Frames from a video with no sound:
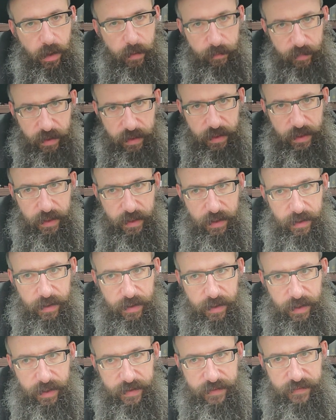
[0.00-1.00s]
Meaning,
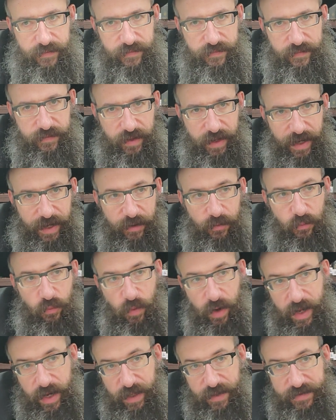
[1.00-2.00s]
it's a
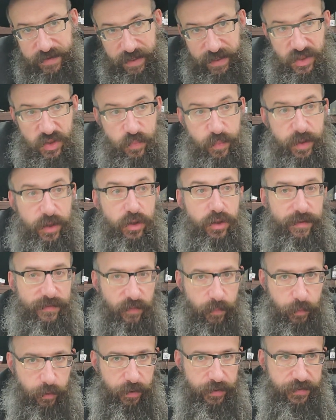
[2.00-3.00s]
ray, it's like speech of
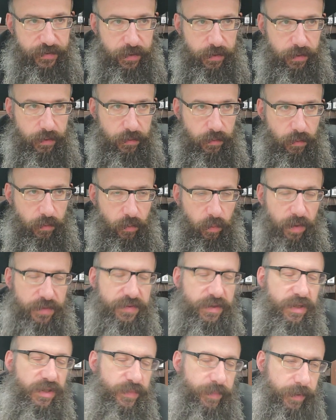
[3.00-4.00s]
a person.
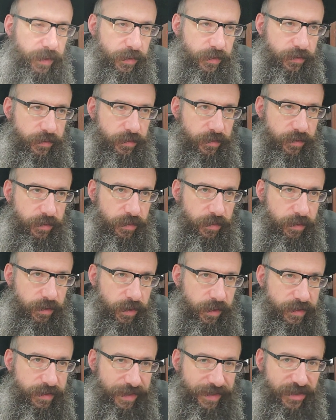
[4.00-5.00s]
What's our speech?
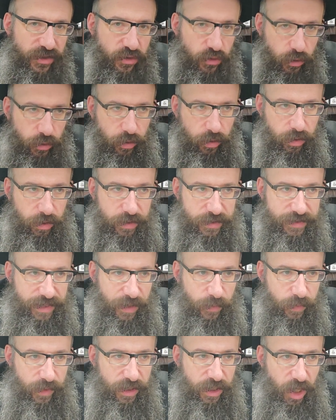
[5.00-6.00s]
It's external, it's
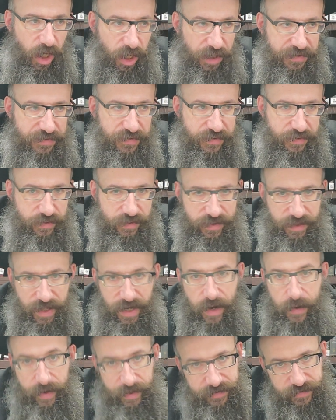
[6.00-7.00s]
not really us, it's not
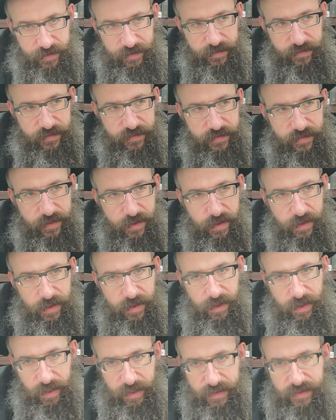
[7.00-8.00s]
our essence,
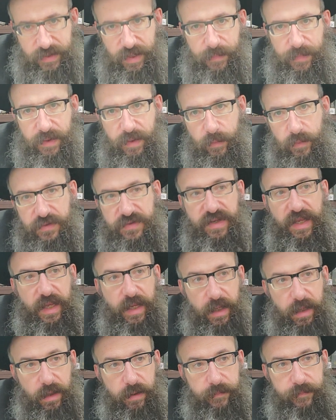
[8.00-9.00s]
it's something that we're
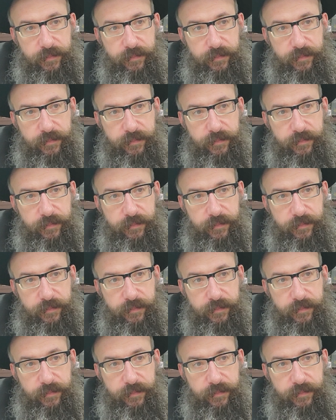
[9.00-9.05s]
saying.